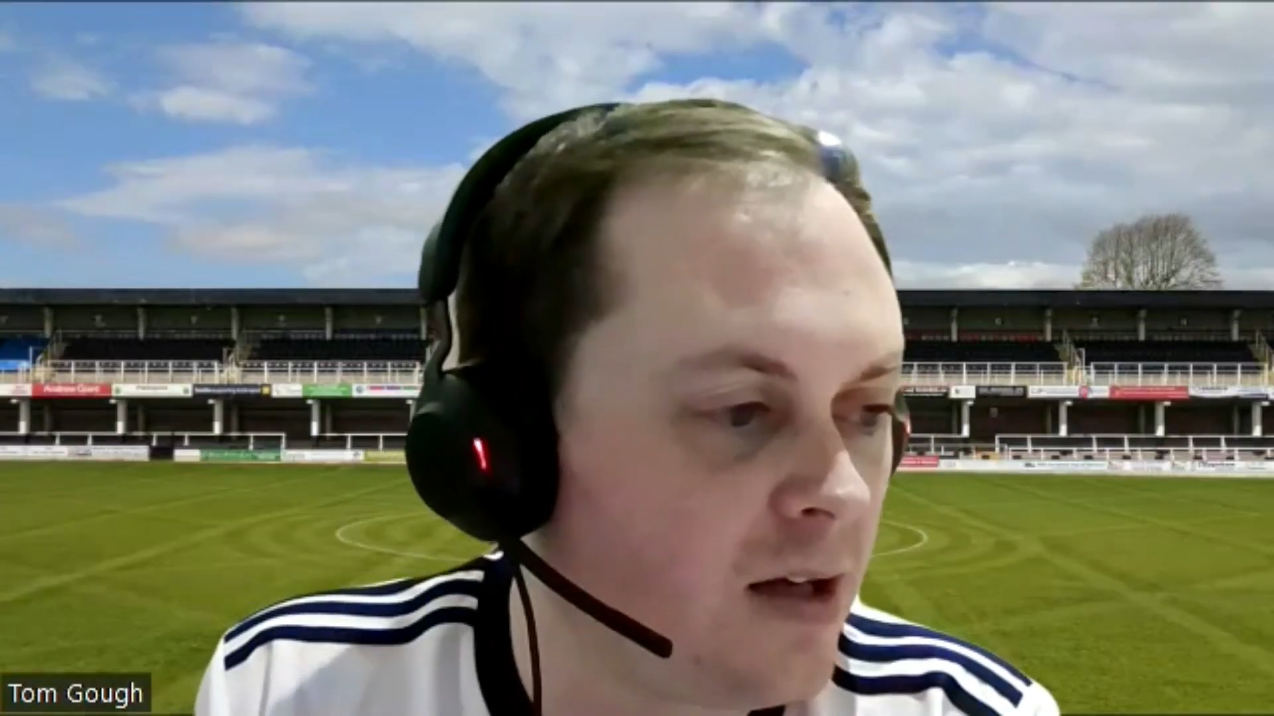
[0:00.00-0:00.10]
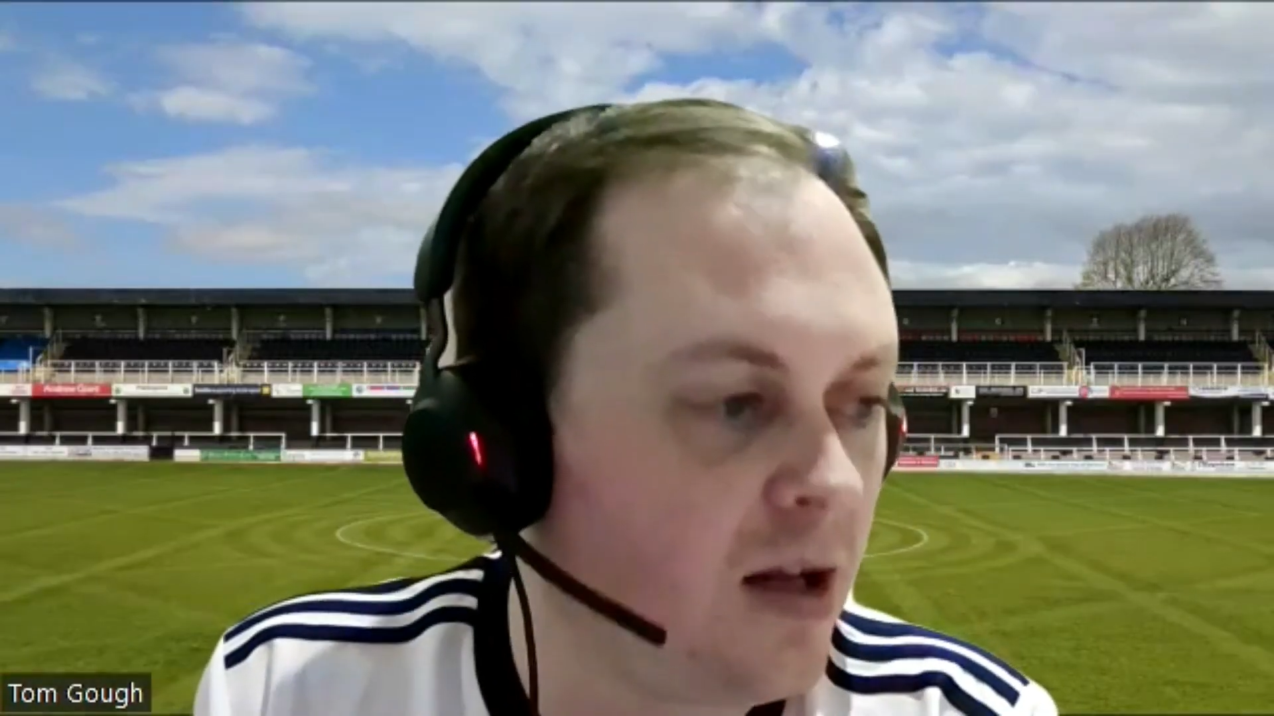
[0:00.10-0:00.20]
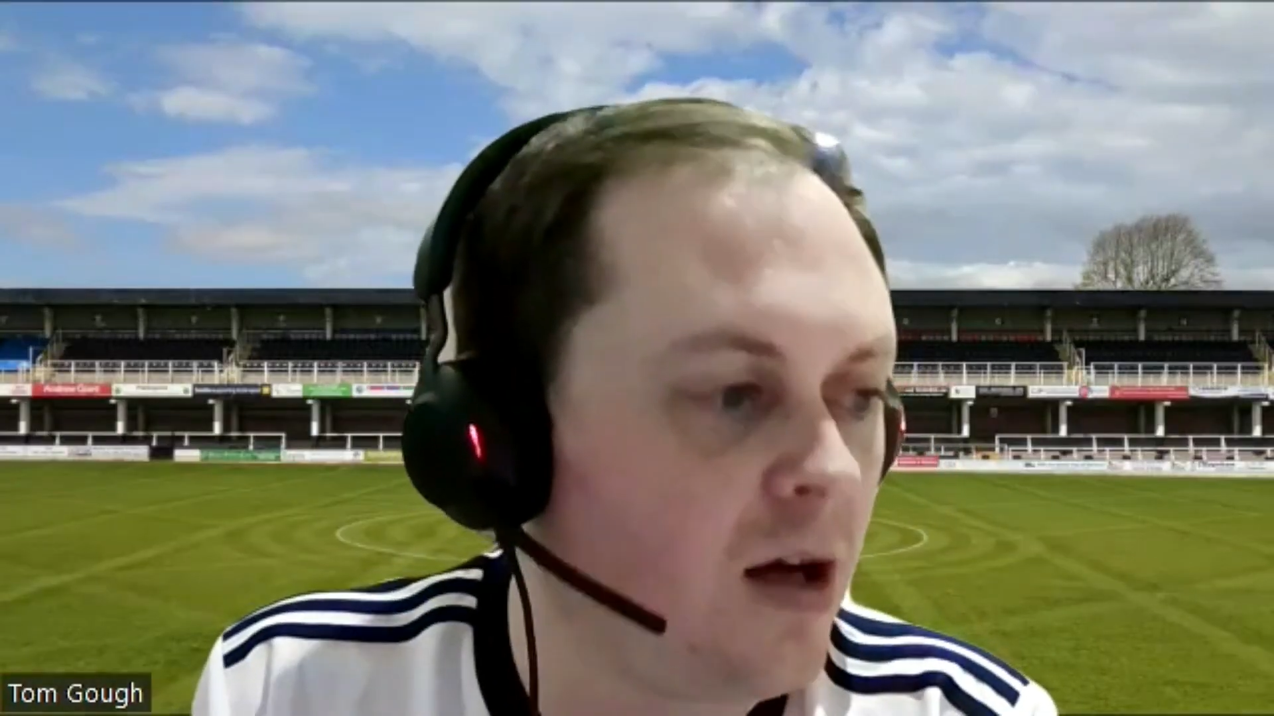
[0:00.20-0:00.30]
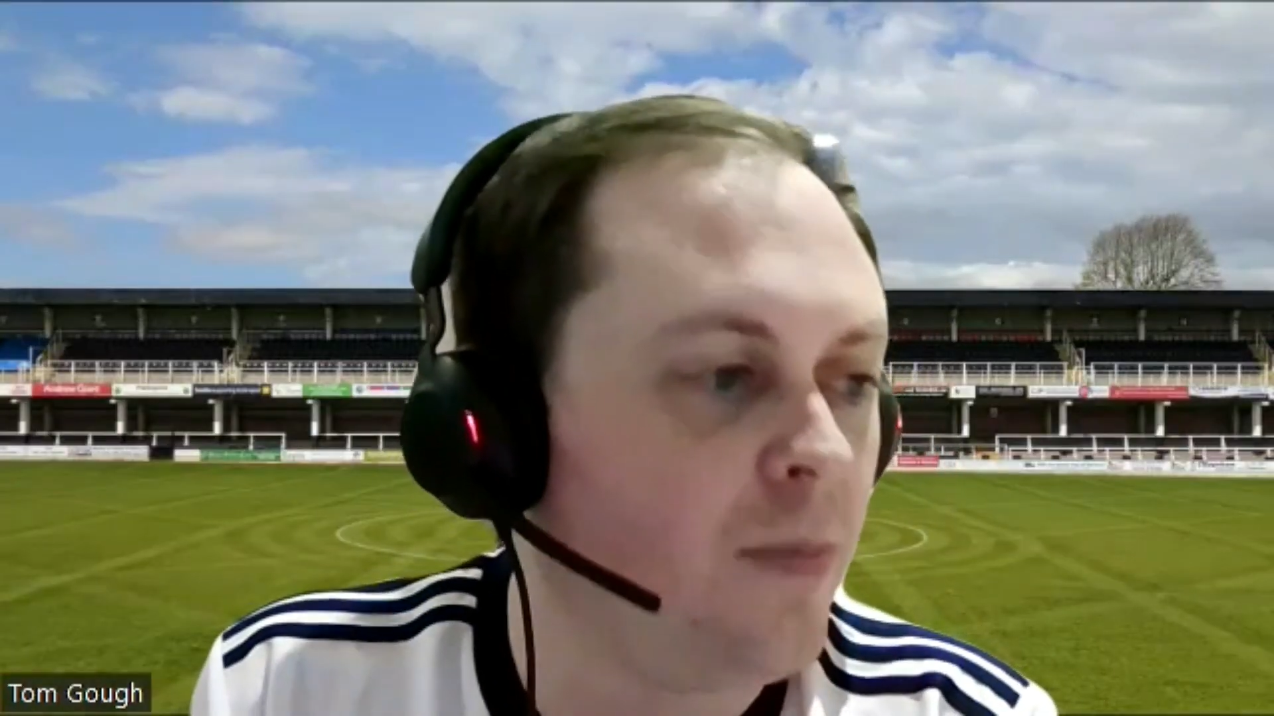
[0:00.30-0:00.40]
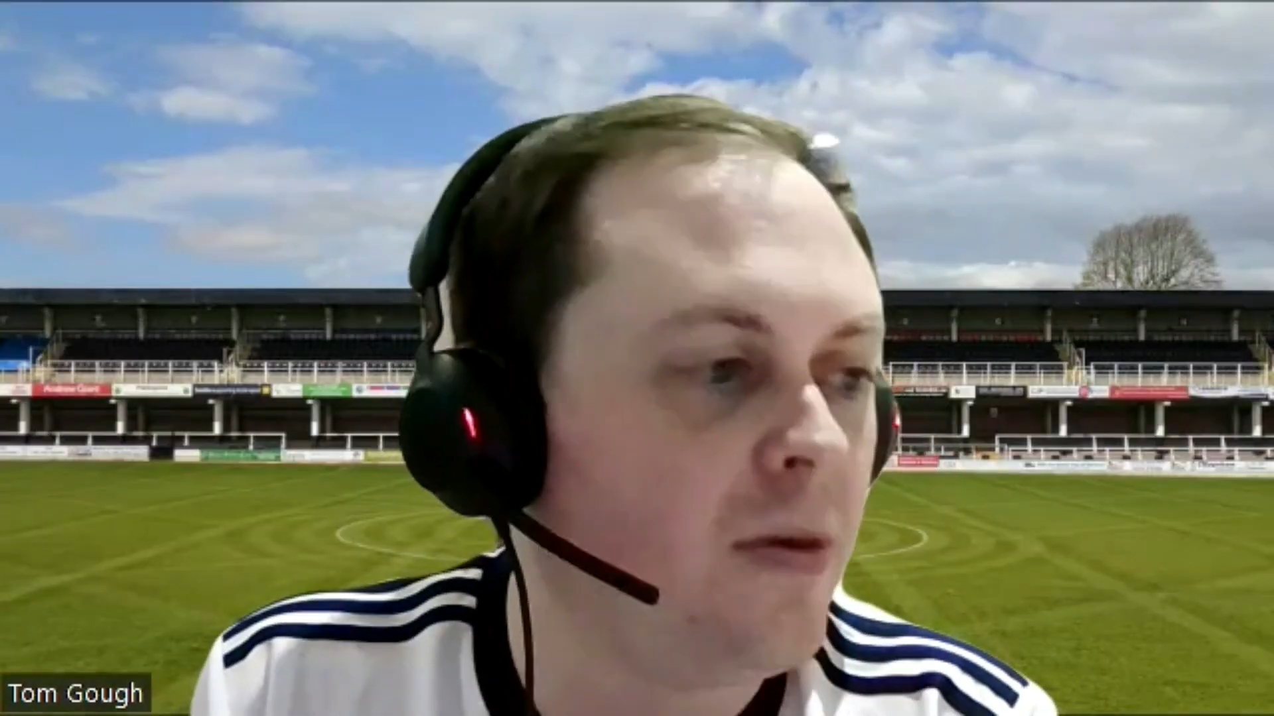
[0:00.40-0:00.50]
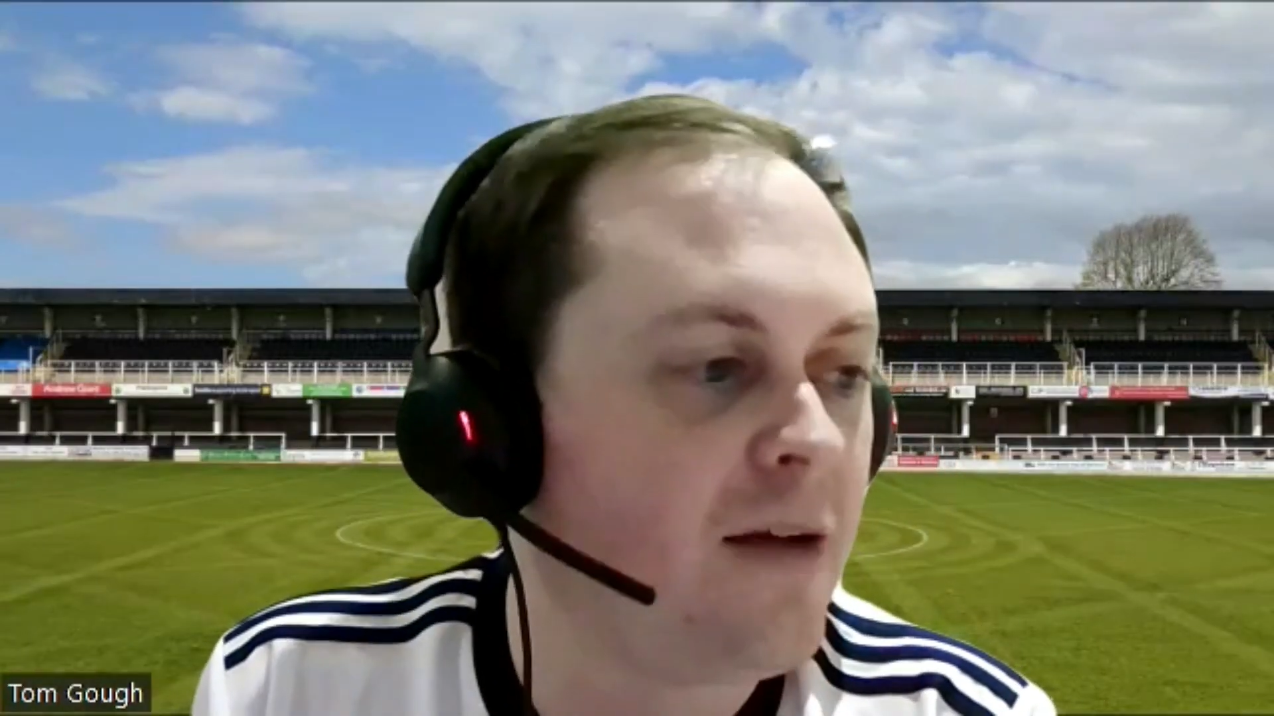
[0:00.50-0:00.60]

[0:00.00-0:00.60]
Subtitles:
club and